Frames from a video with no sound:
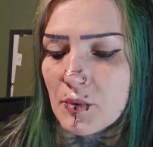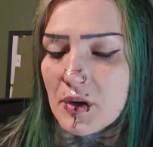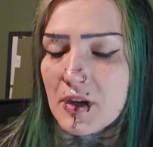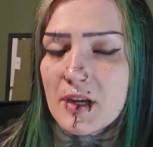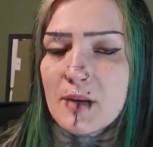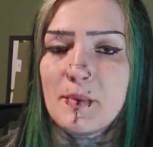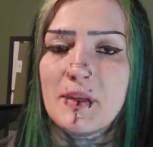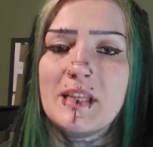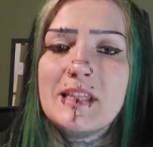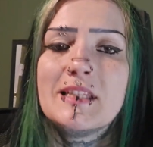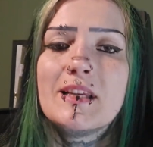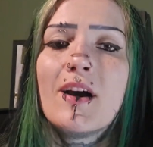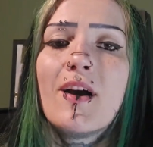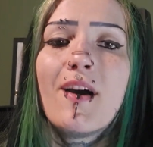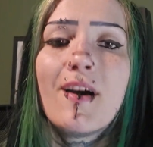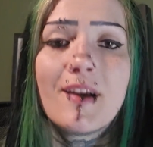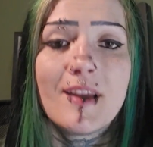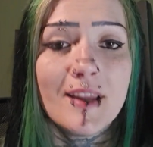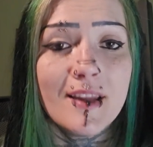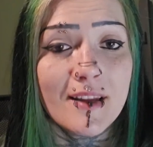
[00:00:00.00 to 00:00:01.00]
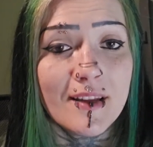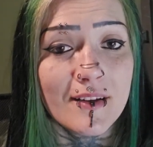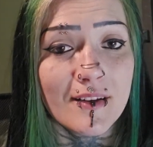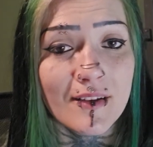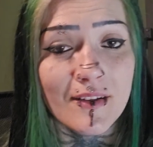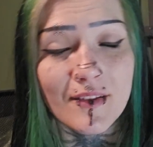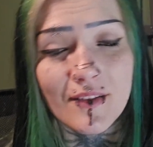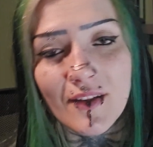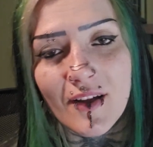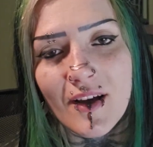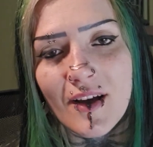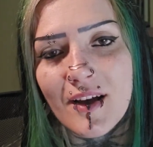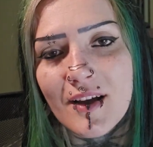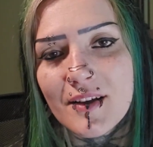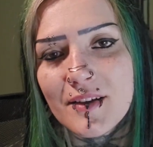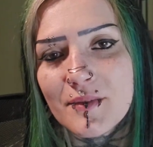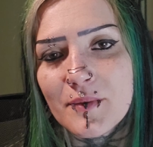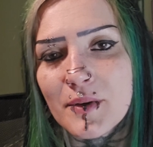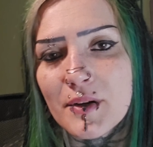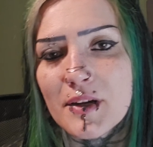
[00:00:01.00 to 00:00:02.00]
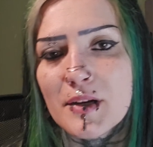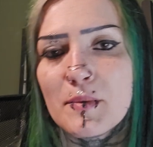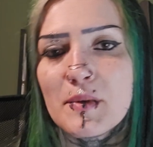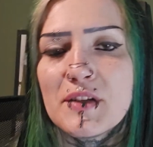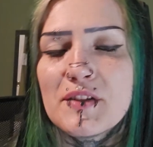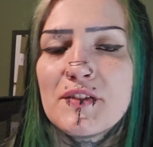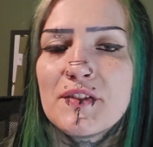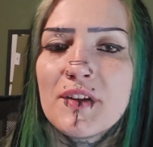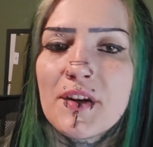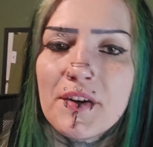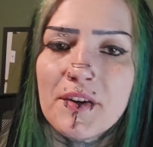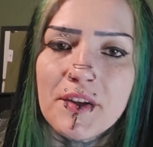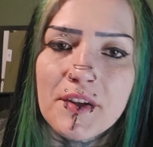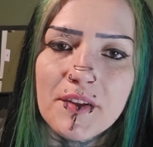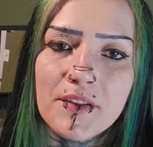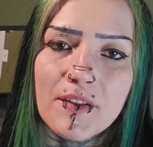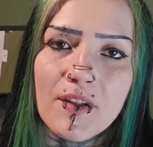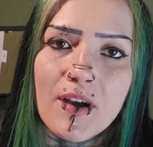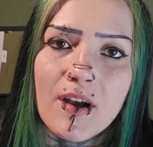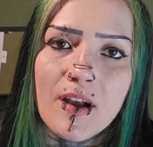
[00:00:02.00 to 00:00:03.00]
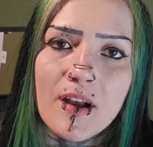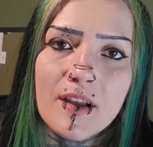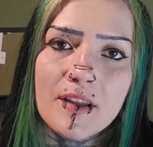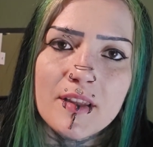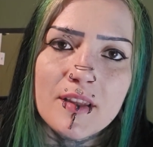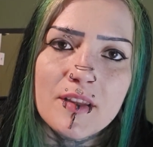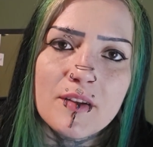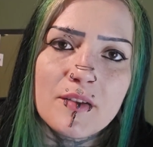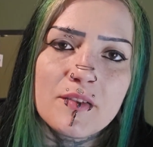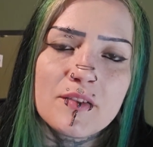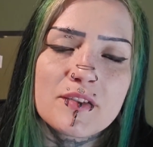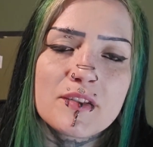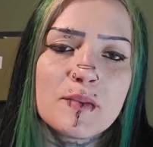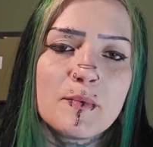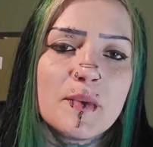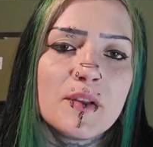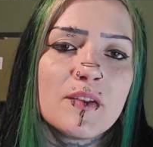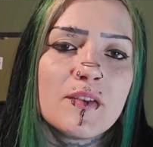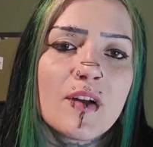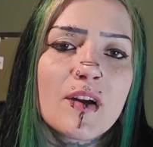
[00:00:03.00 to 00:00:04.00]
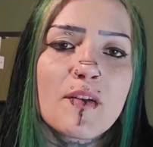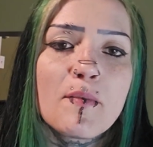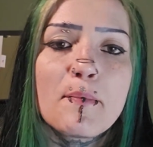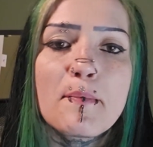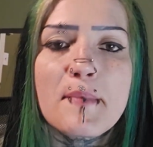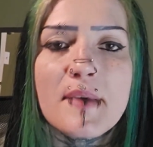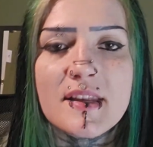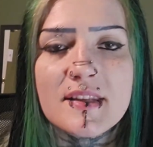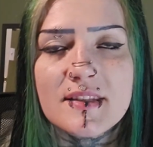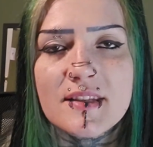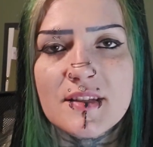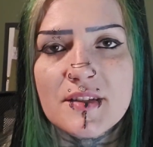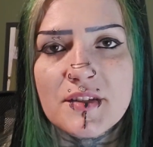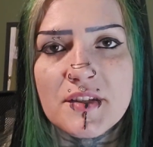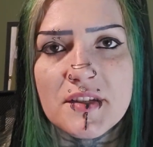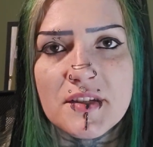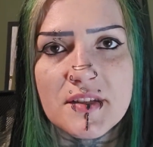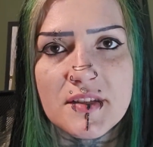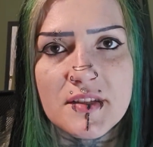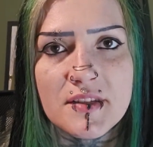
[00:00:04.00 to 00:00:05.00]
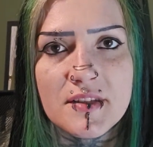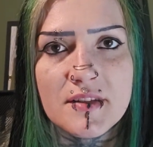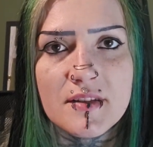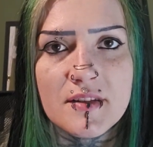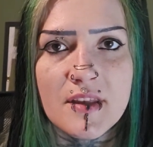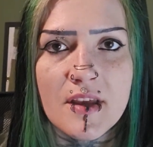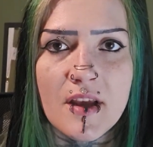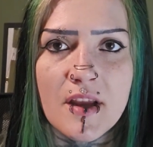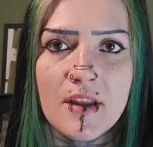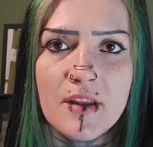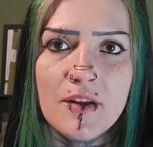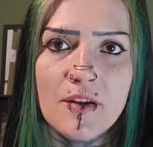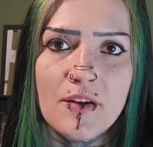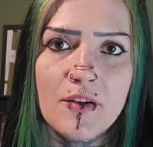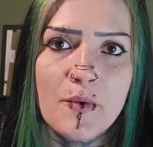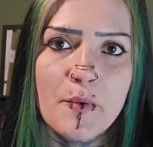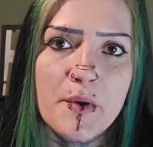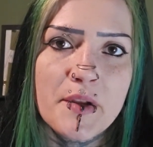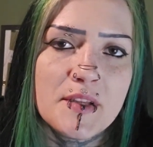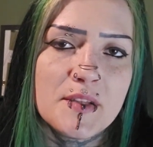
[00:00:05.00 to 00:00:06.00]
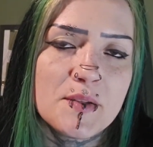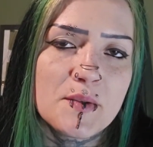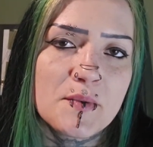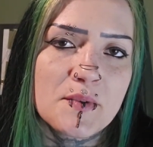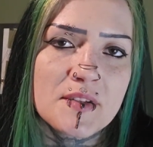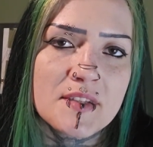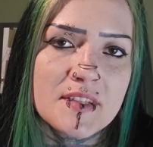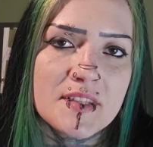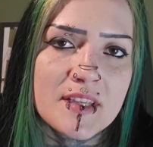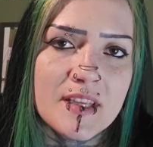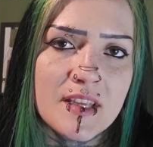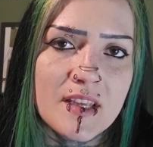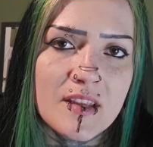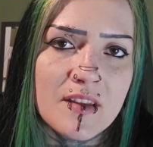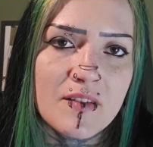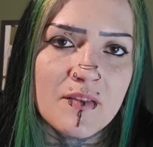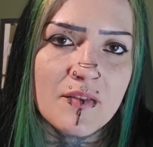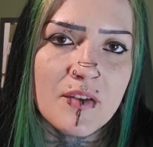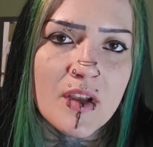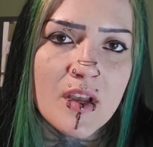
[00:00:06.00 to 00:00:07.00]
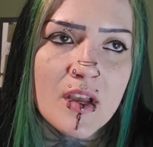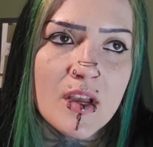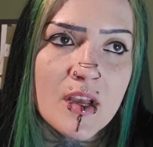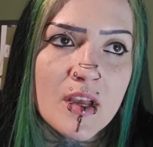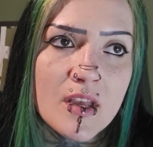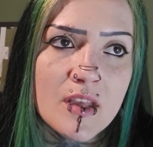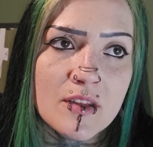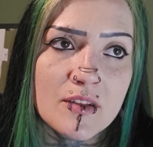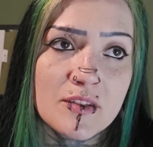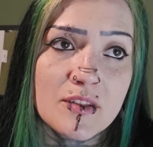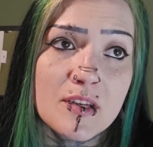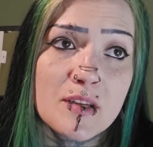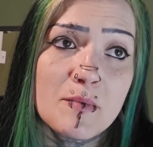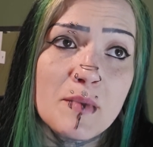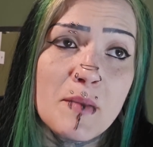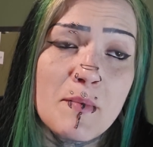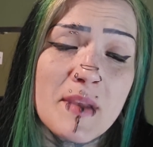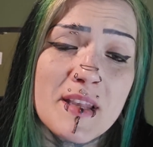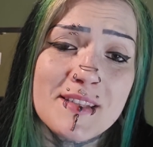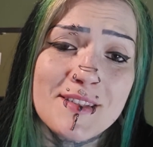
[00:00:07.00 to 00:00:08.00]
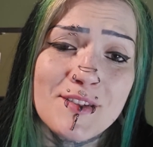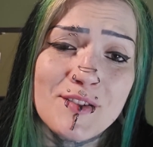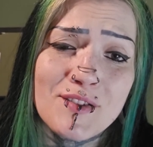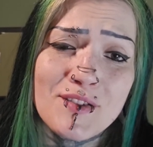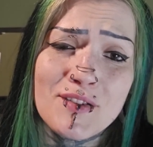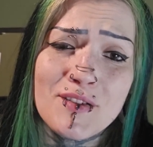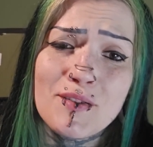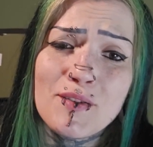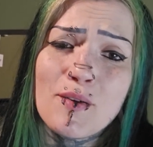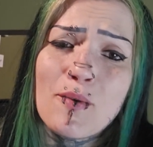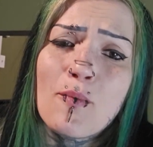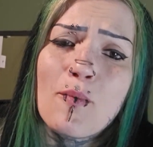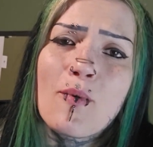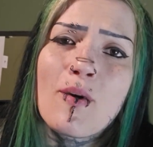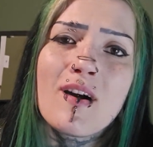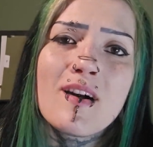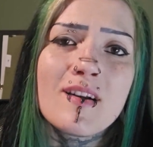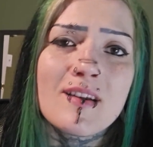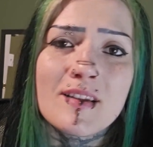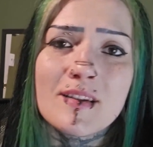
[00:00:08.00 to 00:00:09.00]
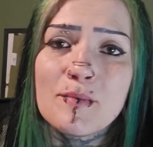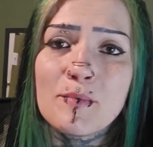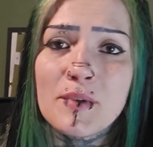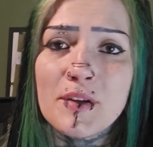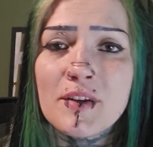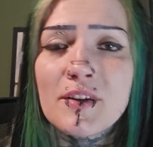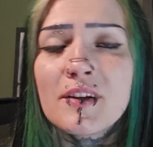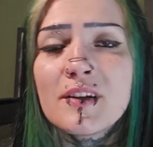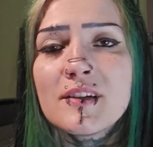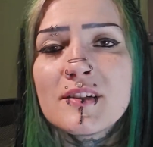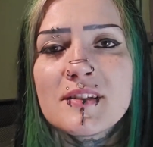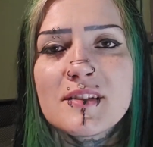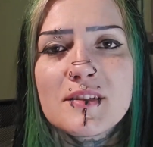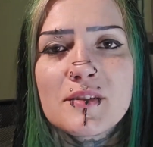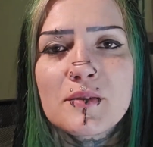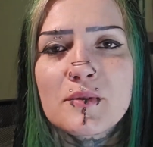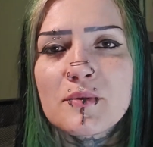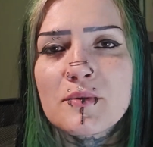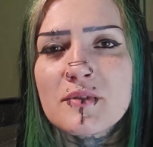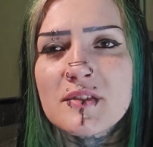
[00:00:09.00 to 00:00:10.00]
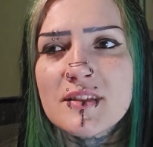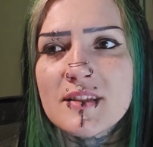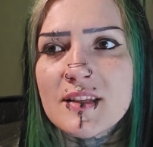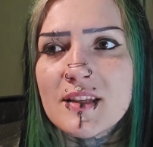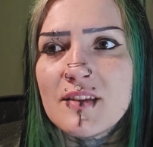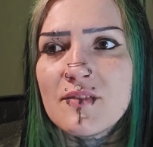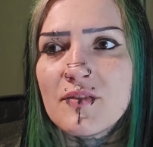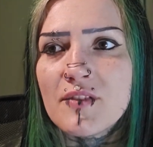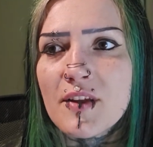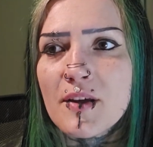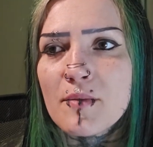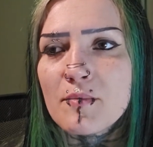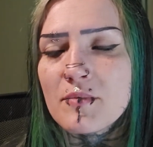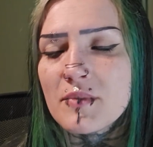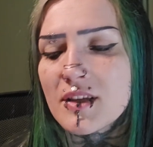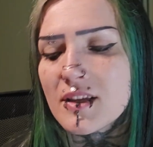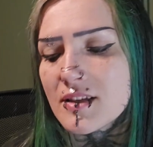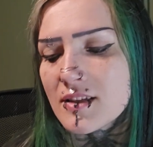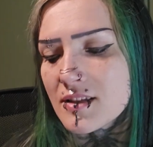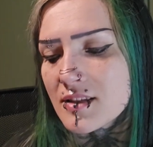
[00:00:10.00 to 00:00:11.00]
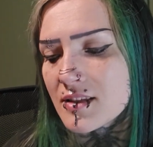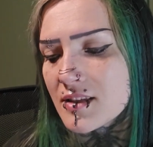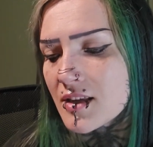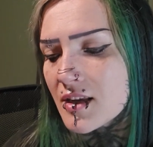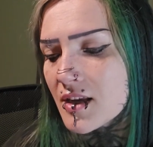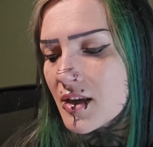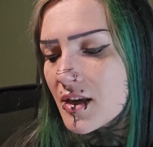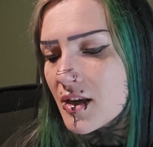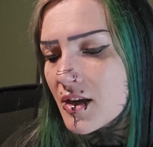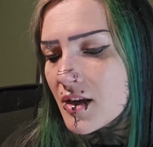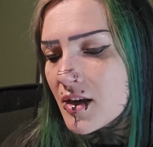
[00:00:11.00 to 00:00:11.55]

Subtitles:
we're going to be talking a lot. We're going to be sharing a lot. There's going to be a lot of messages that you're going to receive. There's going to be messages you don't want, but you're going to still receive them, because